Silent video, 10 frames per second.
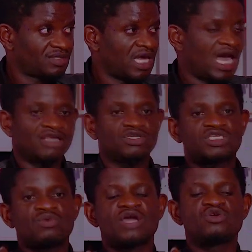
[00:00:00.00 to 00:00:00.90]
I don't see
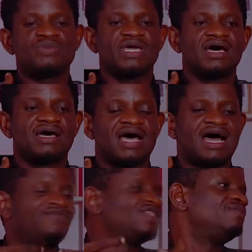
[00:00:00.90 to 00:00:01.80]
why you'll be
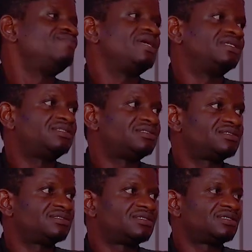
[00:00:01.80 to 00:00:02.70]
having a maid
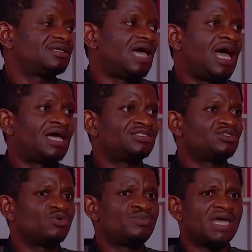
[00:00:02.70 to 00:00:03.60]
and
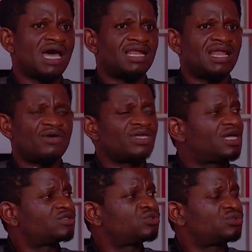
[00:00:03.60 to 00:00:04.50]
you'll be allowing her
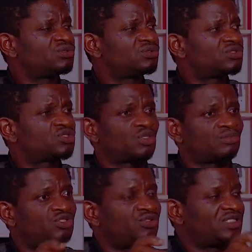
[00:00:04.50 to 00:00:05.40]
to do some
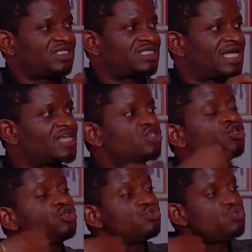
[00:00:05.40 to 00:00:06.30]
duties that
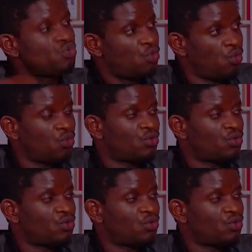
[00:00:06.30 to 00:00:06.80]
you know.